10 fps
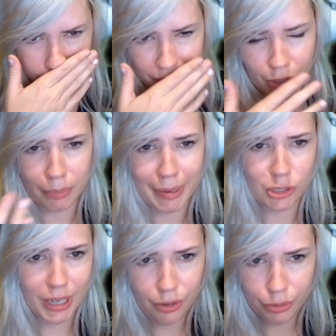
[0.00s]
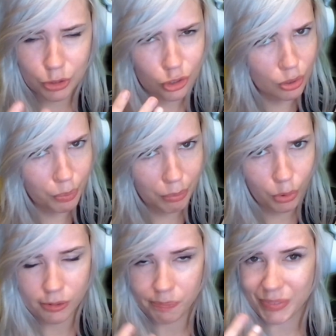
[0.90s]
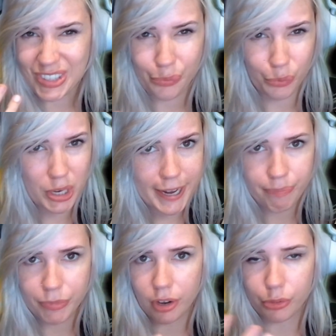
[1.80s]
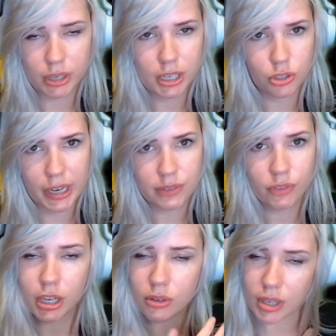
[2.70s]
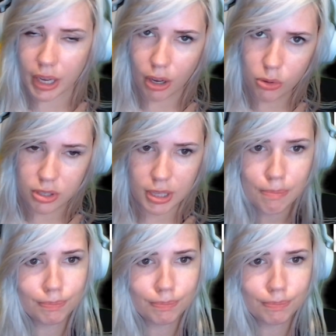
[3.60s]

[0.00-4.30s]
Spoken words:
their own mental health, which is super important. It's free. There are 3 interactive videos. I host them.